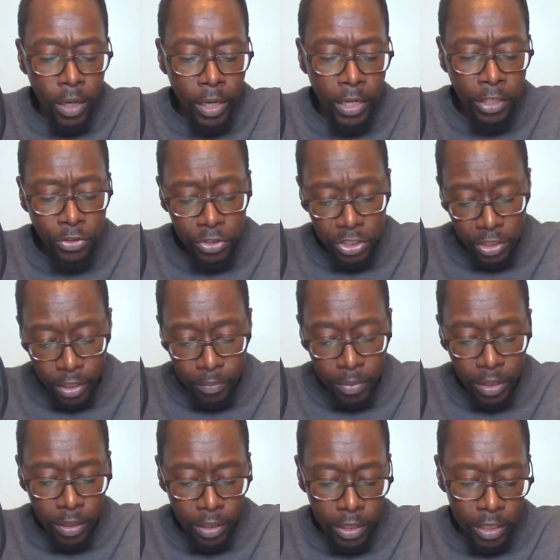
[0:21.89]
Interesting
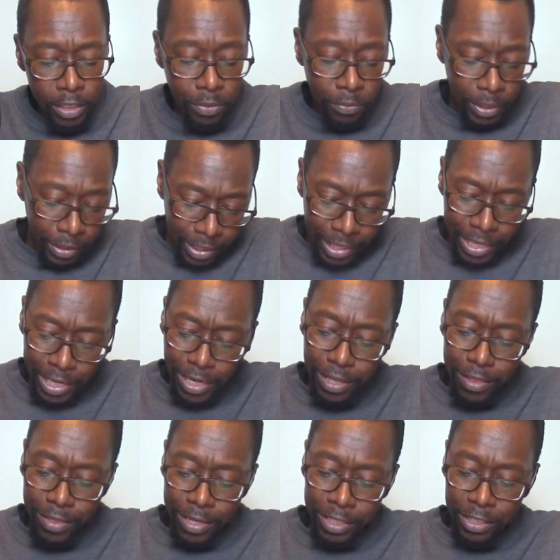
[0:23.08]
because within
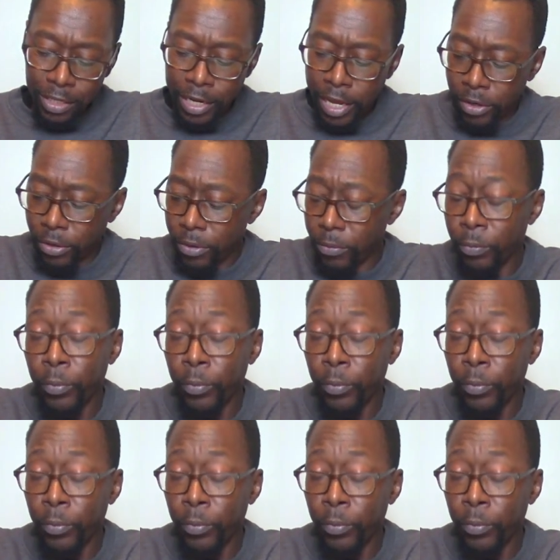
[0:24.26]
this letter,